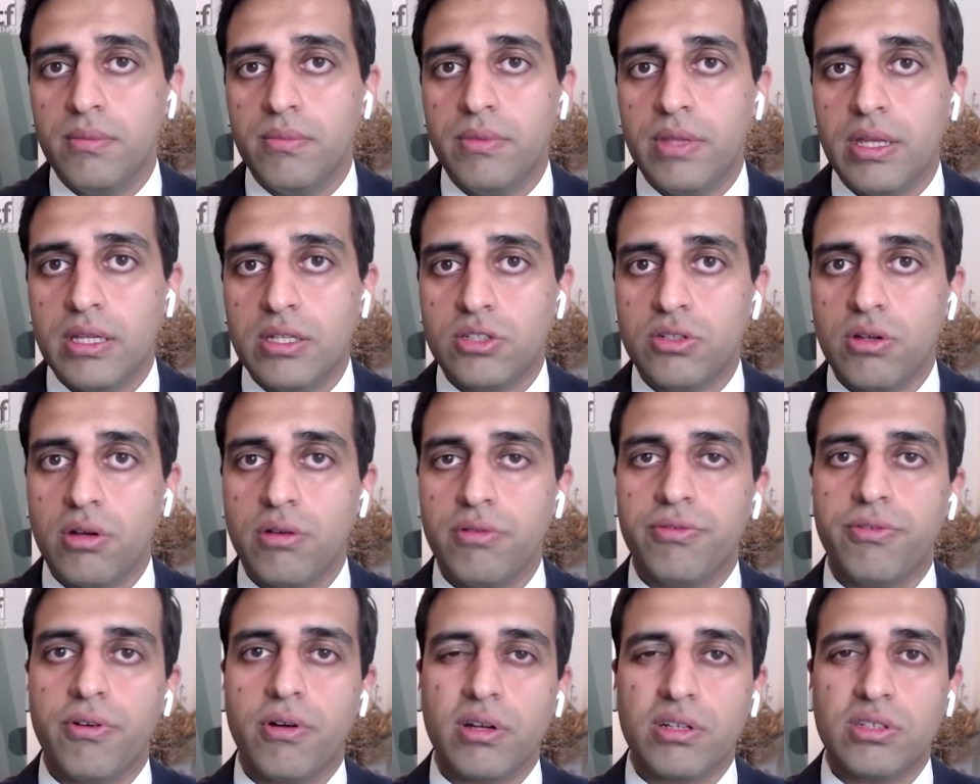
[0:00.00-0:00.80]
They're
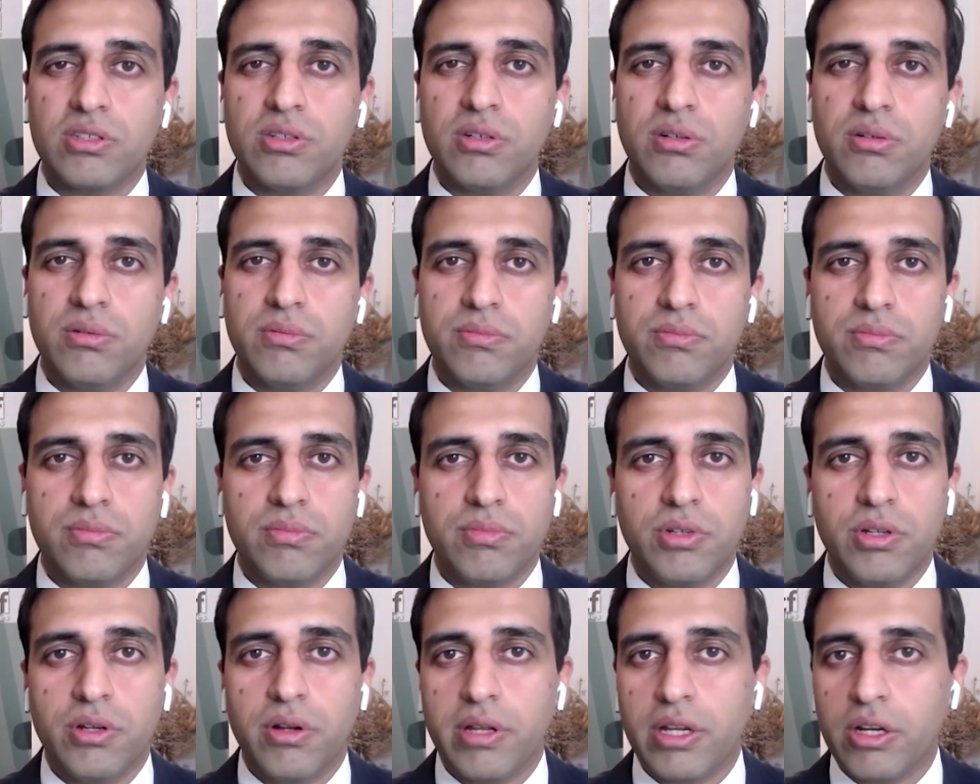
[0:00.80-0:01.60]
so focused on,
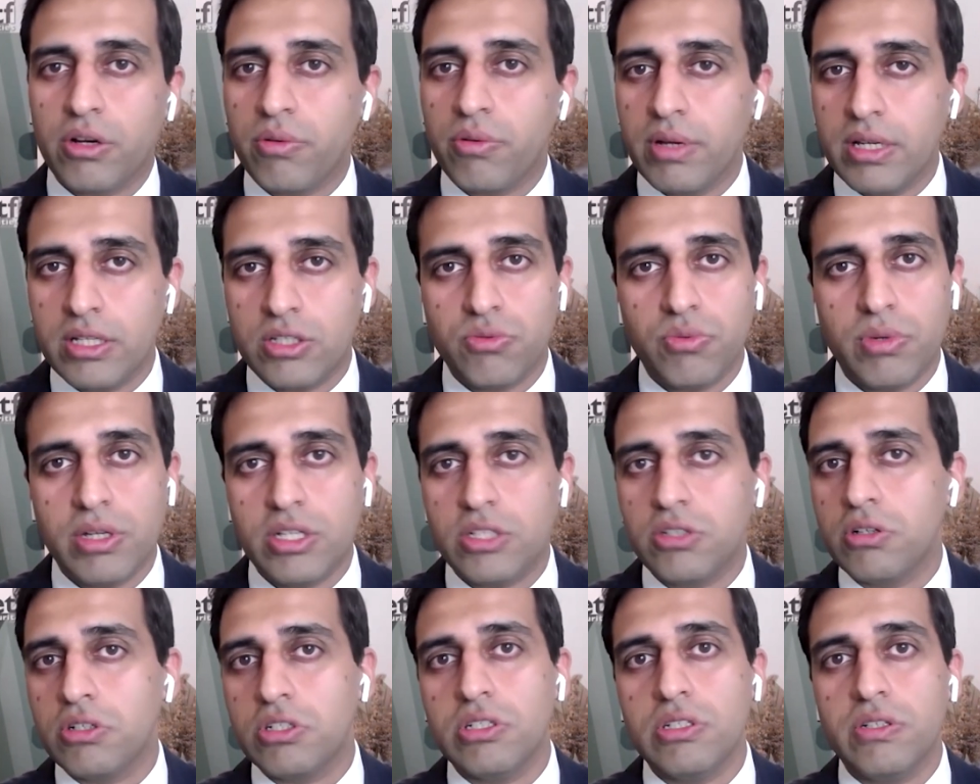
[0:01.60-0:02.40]
you know, increased
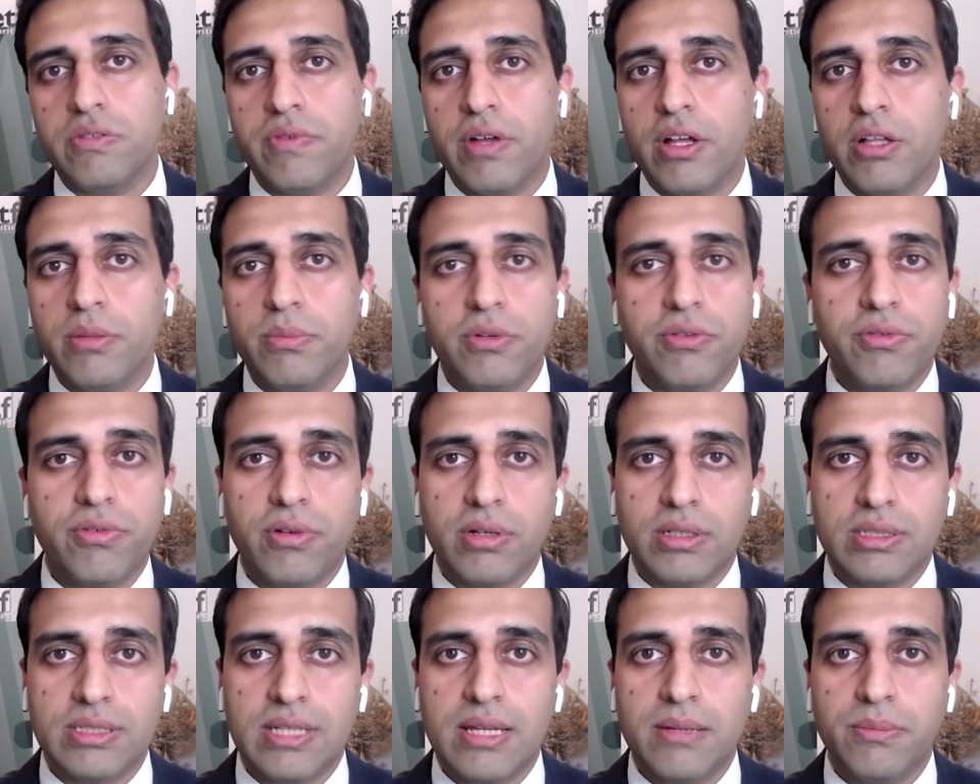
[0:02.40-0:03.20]
research and development,
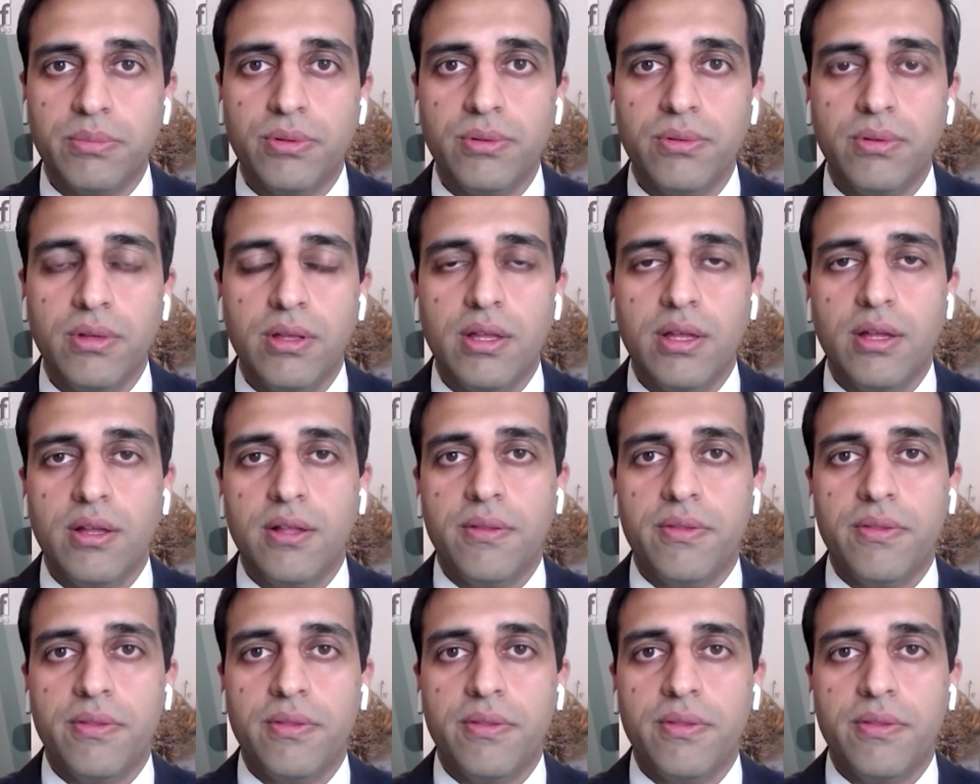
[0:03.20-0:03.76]
for example,